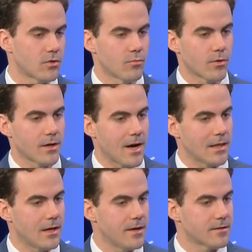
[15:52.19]
or more
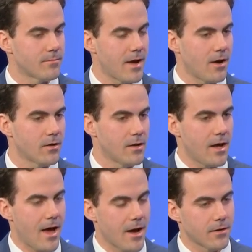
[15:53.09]
guidelines about
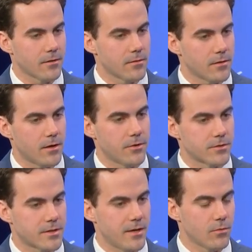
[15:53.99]
how to
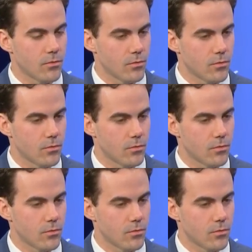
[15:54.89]
understand